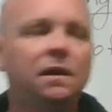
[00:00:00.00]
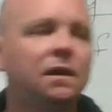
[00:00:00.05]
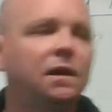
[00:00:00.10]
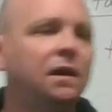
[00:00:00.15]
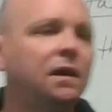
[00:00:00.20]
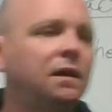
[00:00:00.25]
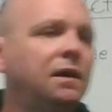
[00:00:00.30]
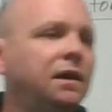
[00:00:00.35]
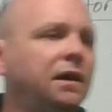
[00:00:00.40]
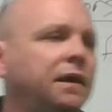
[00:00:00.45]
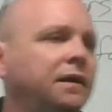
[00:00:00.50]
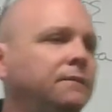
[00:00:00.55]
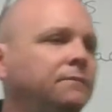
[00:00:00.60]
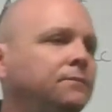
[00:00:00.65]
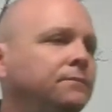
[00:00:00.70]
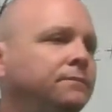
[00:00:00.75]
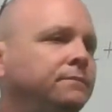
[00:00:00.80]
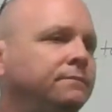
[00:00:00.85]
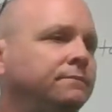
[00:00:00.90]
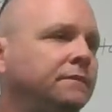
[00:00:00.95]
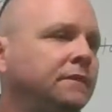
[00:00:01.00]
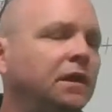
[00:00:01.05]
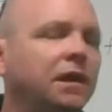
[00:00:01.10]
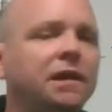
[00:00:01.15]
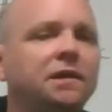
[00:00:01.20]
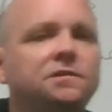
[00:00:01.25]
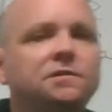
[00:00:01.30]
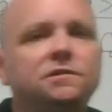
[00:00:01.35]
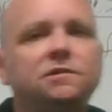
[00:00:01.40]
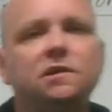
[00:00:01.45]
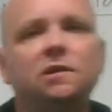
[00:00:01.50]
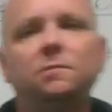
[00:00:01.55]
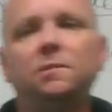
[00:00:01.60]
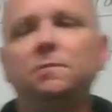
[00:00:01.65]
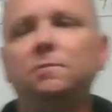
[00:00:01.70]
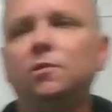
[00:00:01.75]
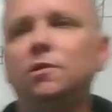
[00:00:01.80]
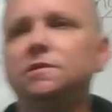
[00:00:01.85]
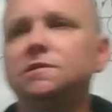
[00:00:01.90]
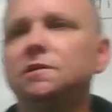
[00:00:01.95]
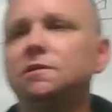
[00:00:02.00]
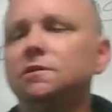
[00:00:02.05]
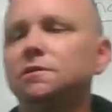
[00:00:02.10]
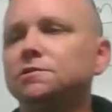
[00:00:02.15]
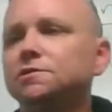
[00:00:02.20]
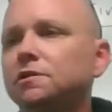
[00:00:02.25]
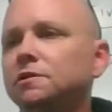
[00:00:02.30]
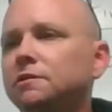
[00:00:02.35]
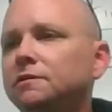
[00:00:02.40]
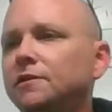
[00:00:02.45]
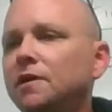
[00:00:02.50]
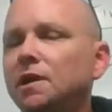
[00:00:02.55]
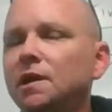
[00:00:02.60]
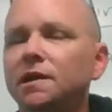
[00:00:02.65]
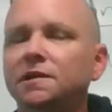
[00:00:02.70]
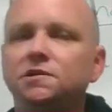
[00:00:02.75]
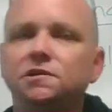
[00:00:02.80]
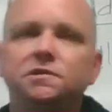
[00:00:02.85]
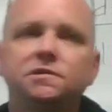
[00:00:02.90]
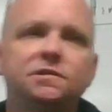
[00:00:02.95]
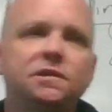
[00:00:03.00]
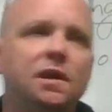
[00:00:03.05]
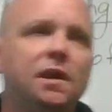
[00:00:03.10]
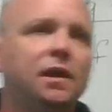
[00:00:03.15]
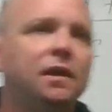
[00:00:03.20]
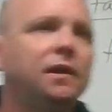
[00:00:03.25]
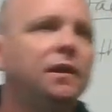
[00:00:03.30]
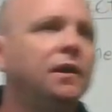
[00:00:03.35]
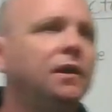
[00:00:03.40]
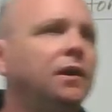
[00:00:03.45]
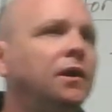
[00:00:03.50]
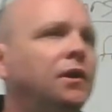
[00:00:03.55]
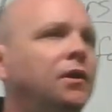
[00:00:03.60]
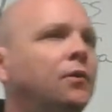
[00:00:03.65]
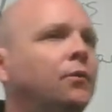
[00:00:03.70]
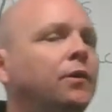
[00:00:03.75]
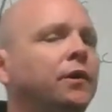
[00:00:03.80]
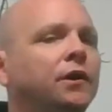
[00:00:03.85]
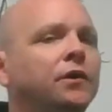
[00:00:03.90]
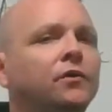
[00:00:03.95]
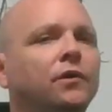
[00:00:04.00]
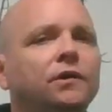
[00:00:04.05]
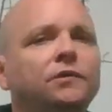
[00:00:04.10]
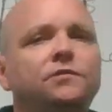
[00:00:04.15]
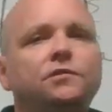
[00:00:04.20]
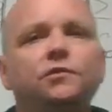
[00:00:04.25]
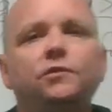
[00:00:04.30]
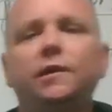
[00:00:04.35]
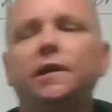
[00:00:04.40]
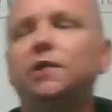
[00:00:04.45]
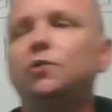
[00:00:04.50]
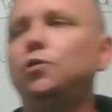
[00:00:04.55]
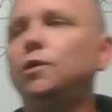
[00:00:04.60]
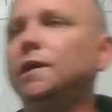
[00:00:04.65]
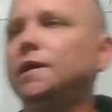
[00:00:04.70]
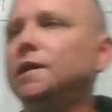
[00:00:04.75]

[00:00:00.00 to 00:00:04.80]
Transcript: All right, ladies and gentlemen, boys and girls, children of all ages, we're going to do a quick